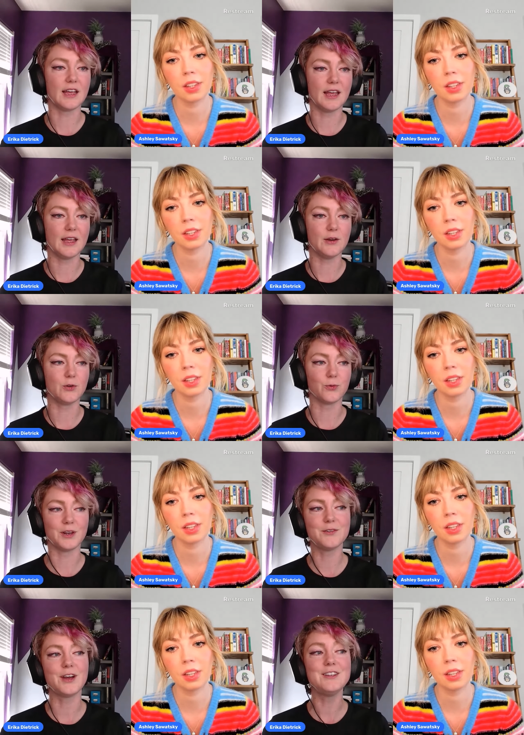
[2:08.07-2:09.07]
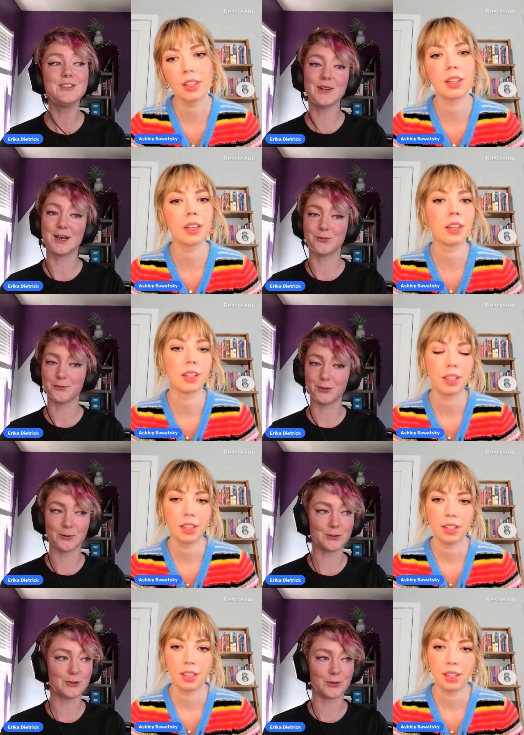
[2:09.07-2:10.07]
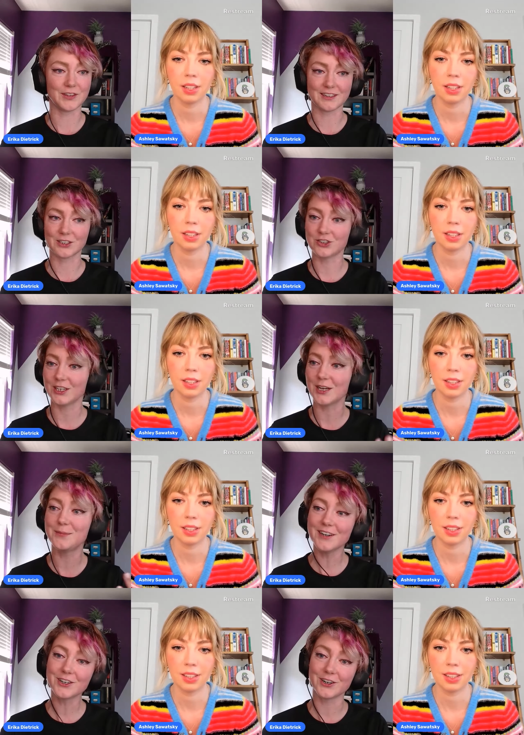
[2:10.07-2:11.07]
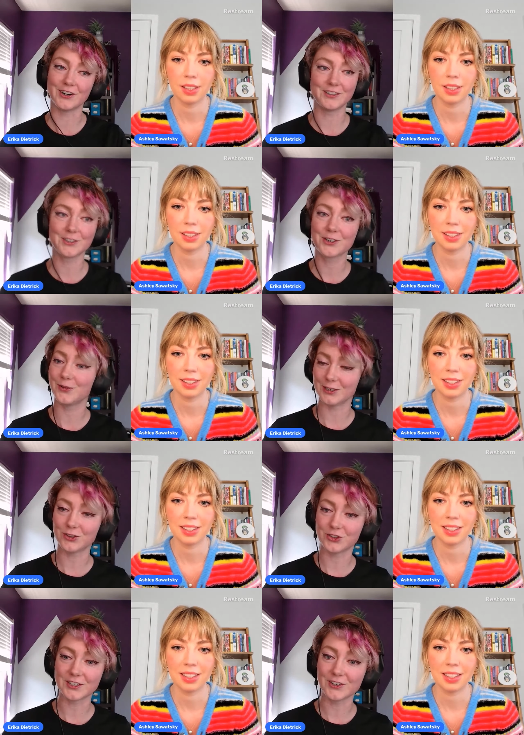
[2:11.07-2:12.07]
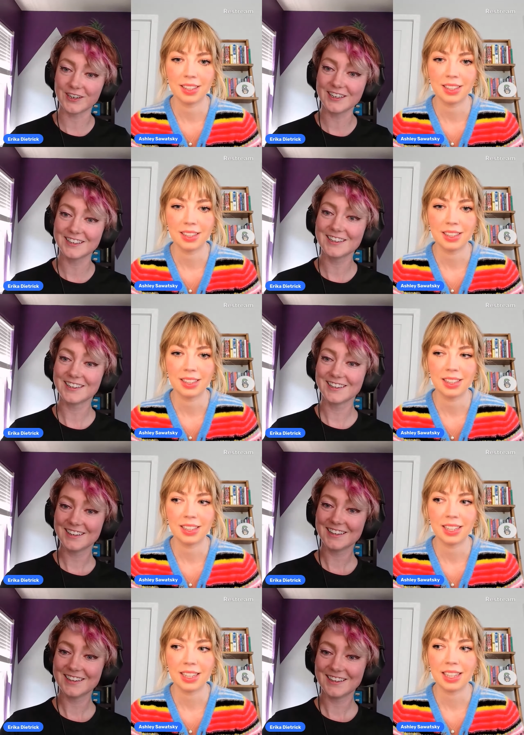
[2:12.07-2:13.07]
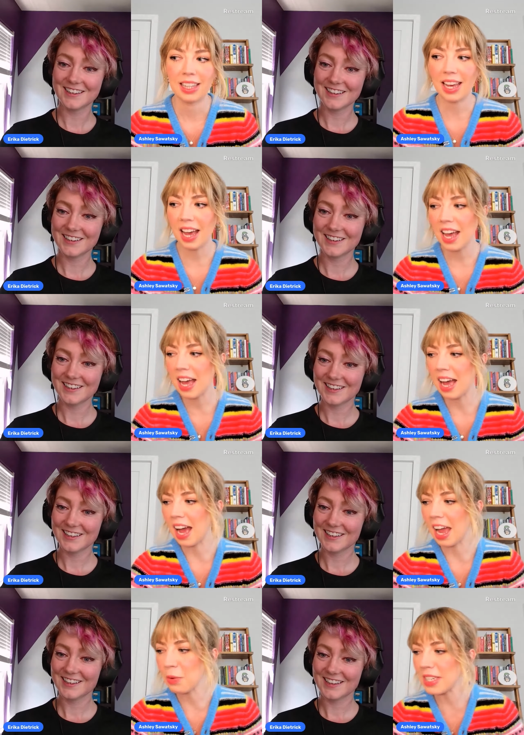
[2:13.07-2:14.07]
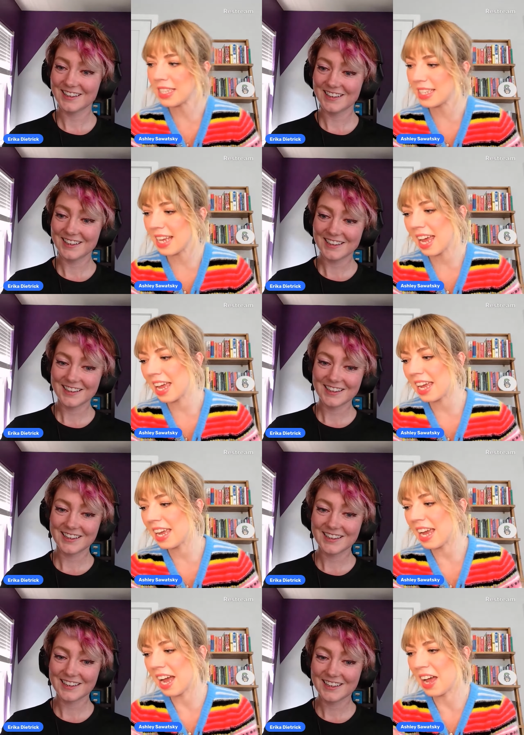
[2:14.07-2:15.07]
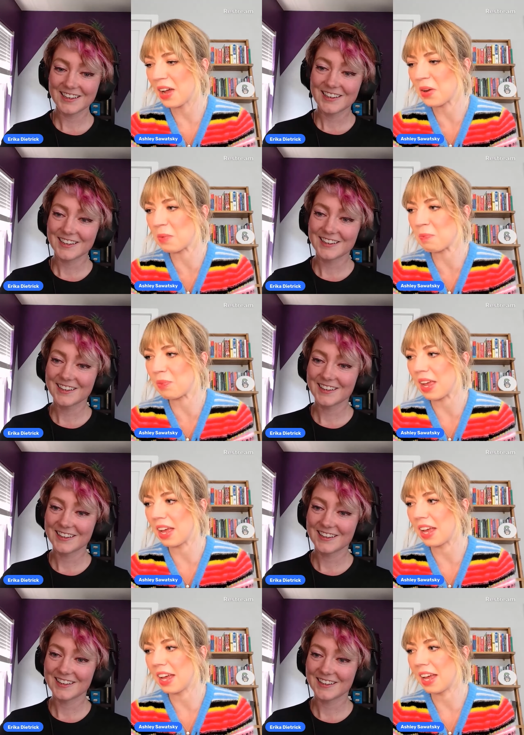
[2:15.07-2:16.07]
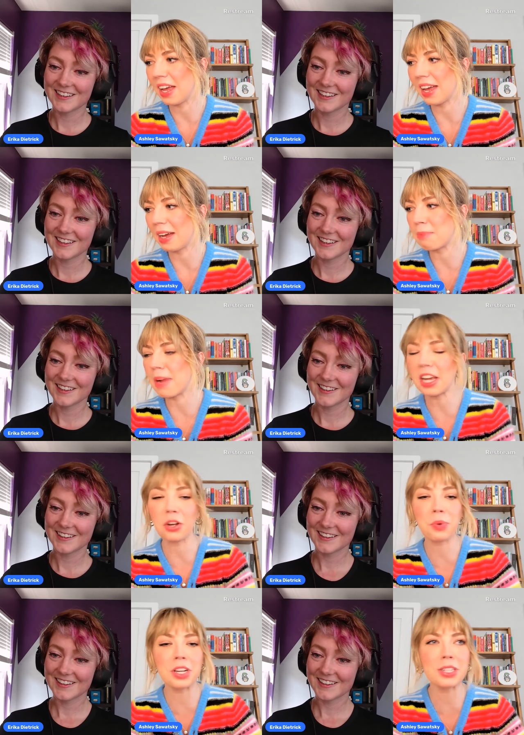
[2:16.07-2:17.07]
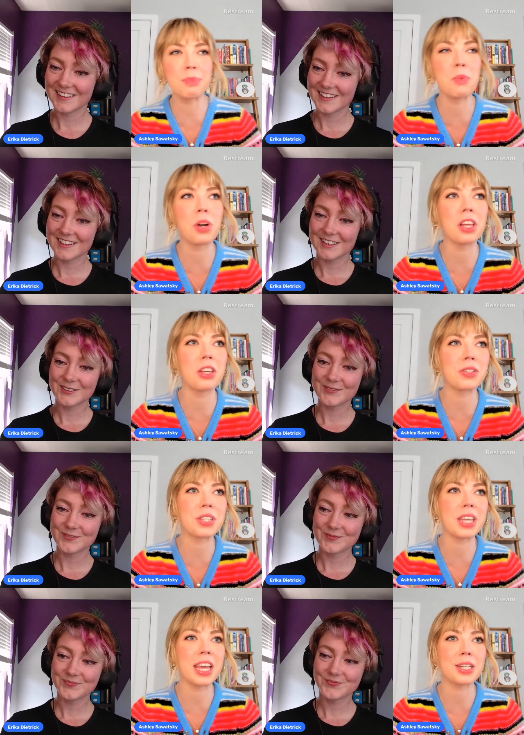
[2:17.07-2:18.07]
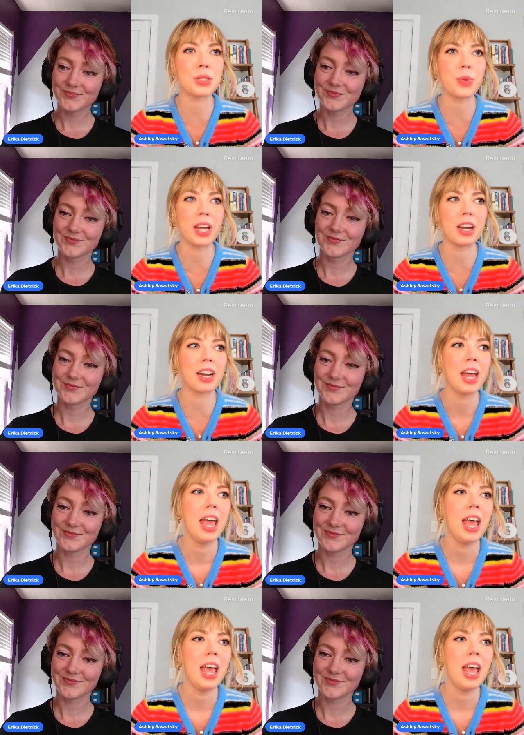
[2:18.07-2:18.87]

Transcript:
Speaker 1: And what advice do you have for viewers who would like to shake up their current career trajectory?
Speaker 2: Yeah, I would say um, my career has been one of those things where